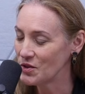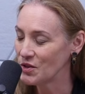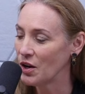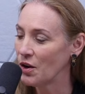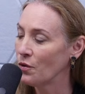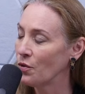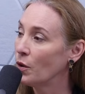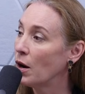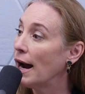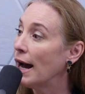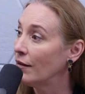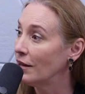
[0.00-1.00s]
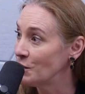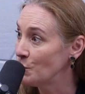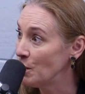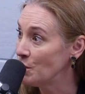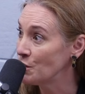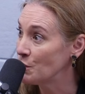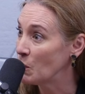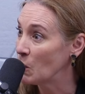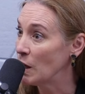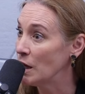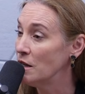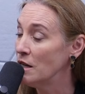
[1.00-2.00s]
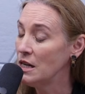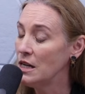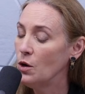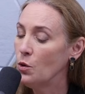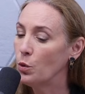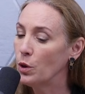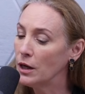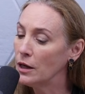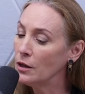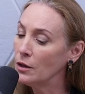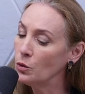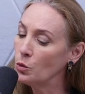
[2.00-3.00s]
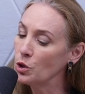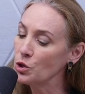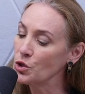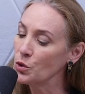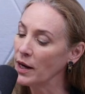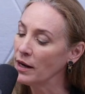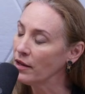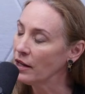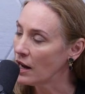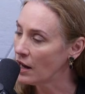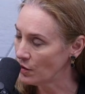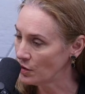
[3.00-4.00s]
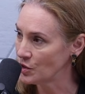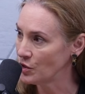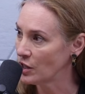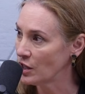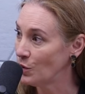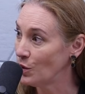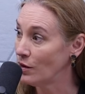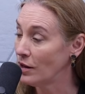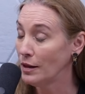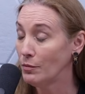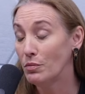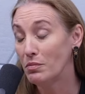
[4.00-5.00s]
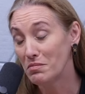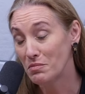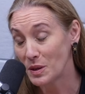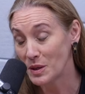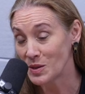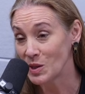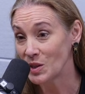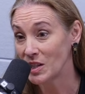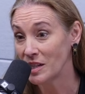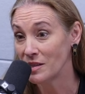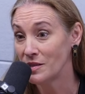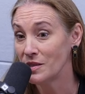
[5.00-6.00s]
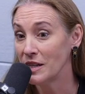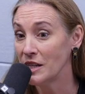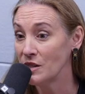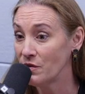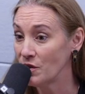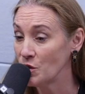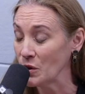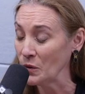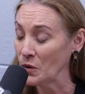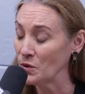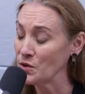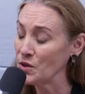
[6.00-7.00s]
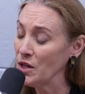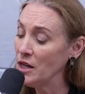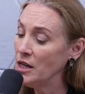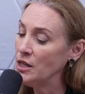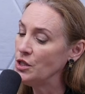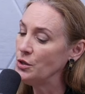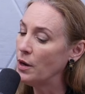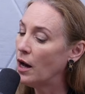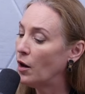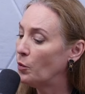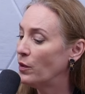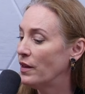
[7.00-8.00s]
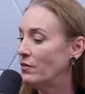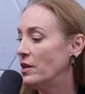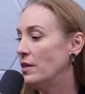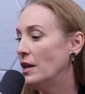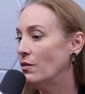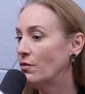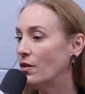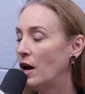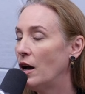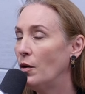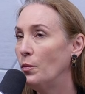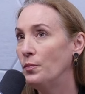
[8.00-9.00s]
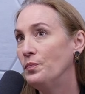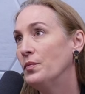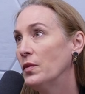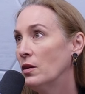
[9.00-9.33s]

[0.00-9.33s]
So through our allies peer support, we're we're surrounding others in the community, businesses, individuals, to help with everything from